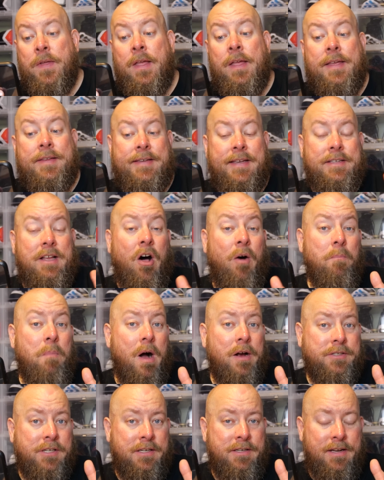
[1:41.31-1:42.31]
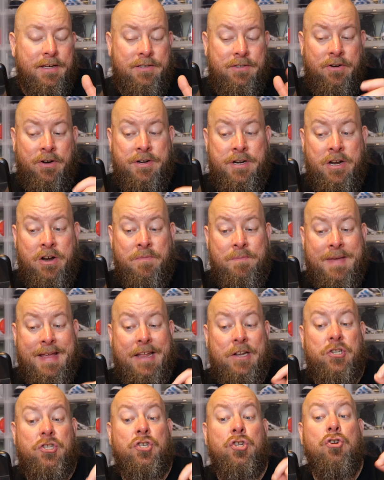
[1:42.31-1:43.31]
It says all box conditions are near
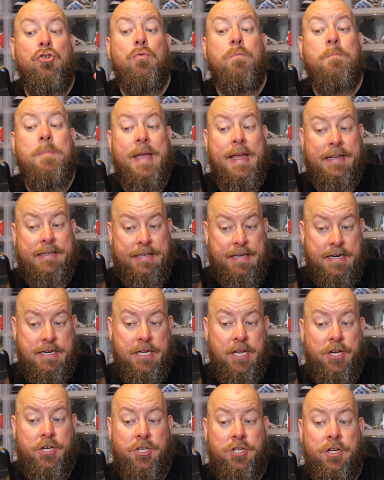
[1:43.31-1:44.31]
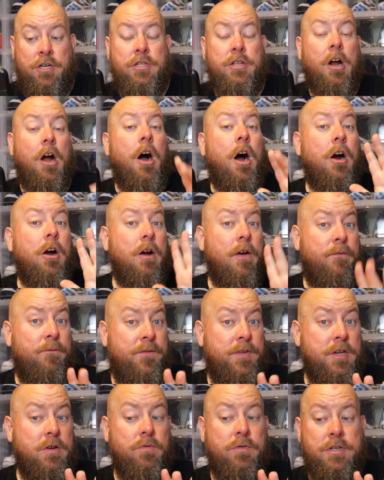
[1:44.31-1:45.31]
mint to mint condition. There are a
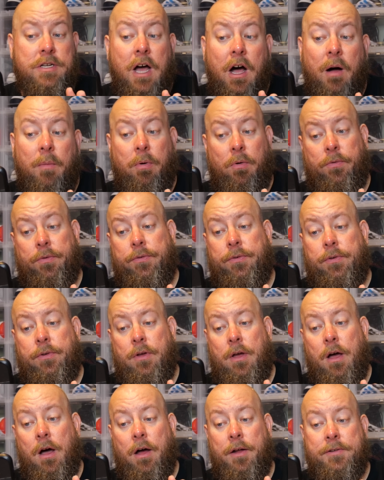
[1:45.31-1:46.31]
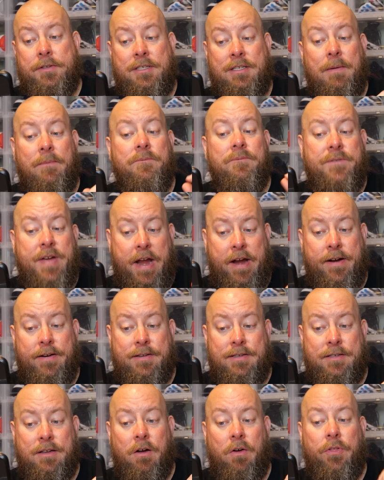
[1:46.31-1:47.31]
few doubles on some
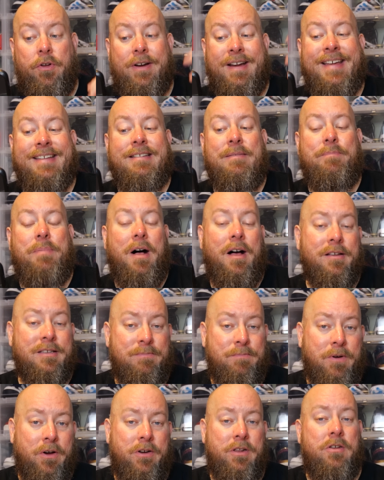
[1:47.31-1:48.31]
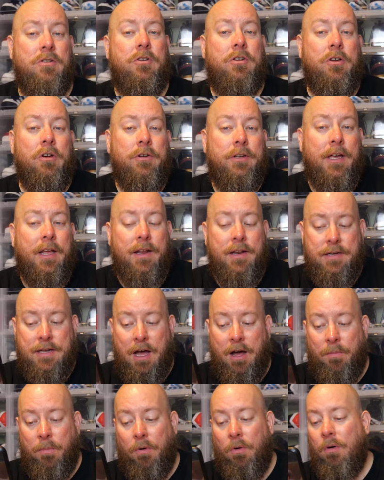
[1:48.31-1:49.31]
variants, so there is a possibility you could get a
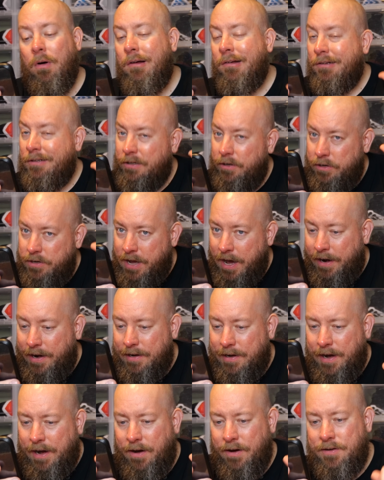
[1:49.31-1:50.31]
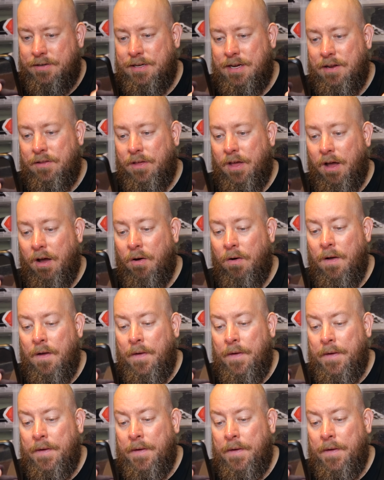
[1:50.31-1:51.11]
double. Not a guarantee though.